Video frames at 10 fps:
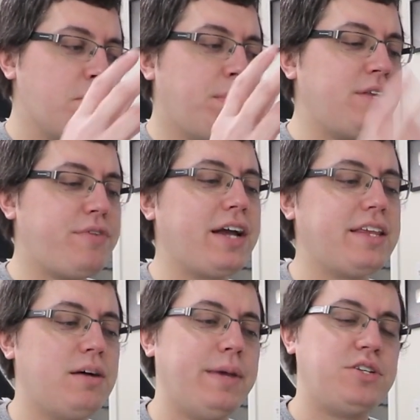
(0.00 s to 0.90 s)
But the fact
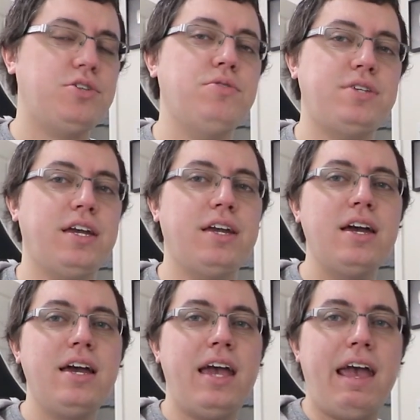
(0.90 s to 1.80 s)
that I'm introducing
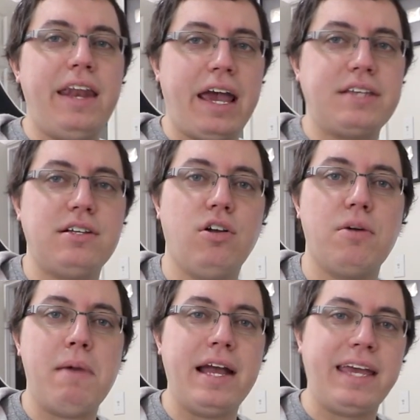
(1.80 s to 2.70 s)
an
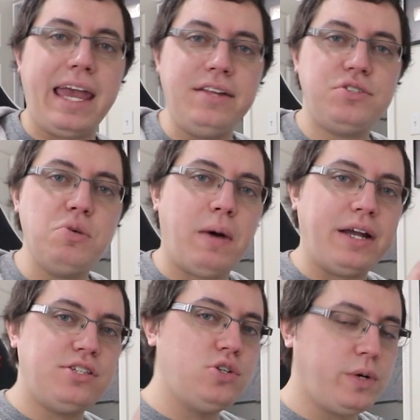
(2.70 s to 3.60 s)
XLR mic into
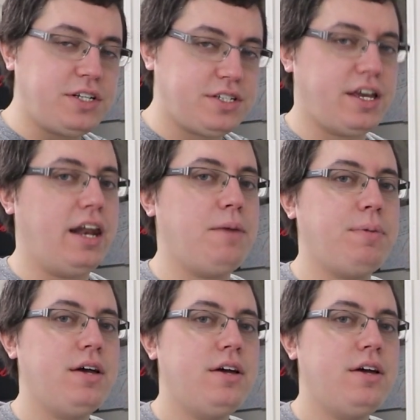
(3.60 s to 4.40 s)
my Twitch setup,